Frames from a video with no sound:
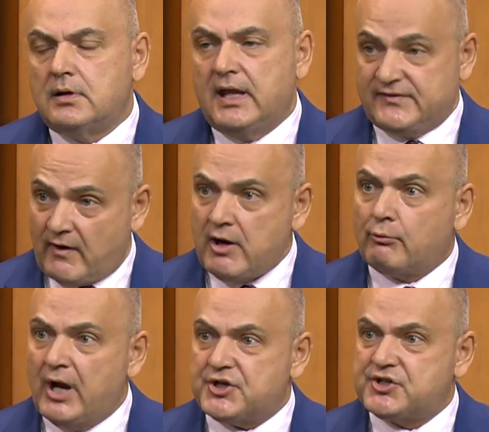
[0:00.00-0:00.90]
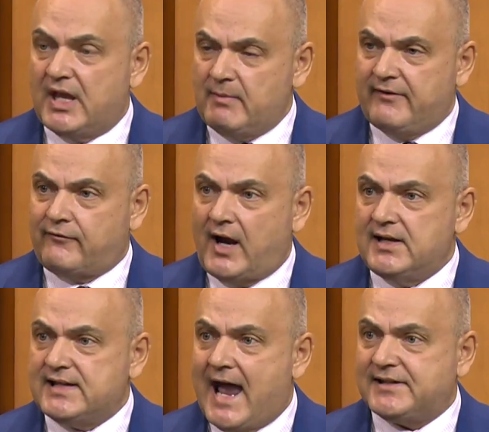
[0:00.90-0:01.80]
it's very rich that my friend
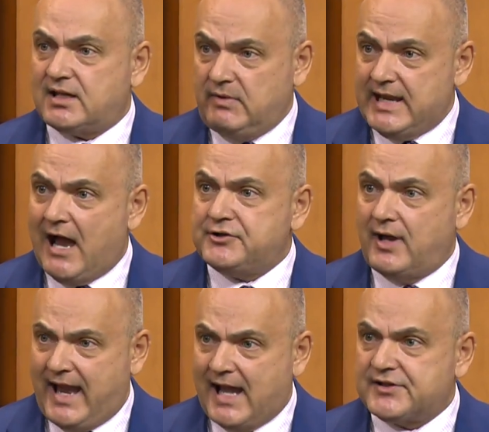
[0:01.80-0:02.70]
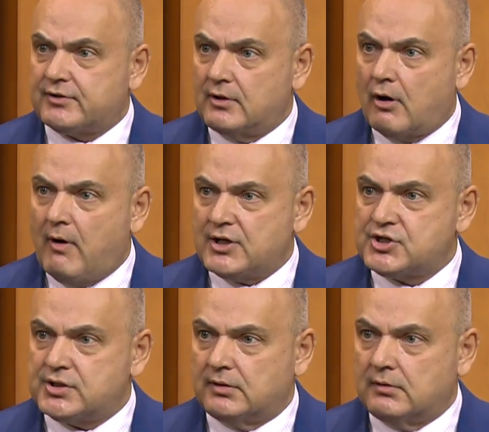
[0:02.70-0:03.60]
is asking me now to answer a
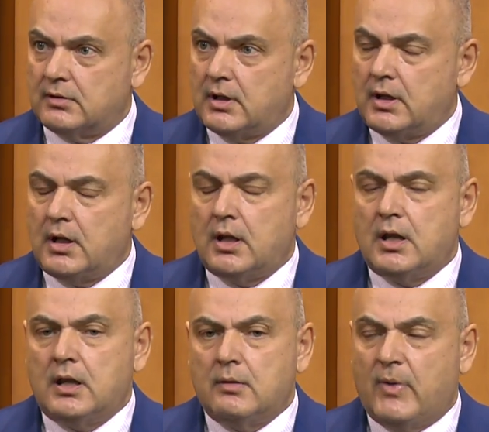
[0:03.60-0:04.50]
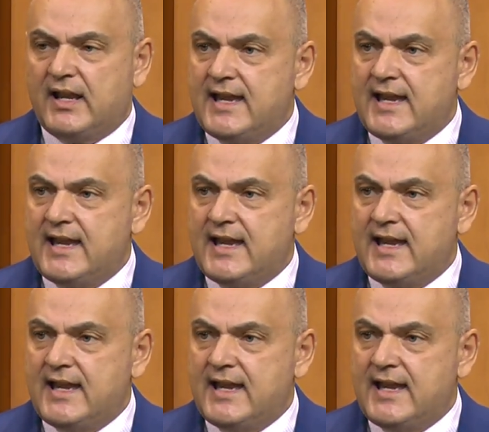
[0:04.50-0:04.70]
question. But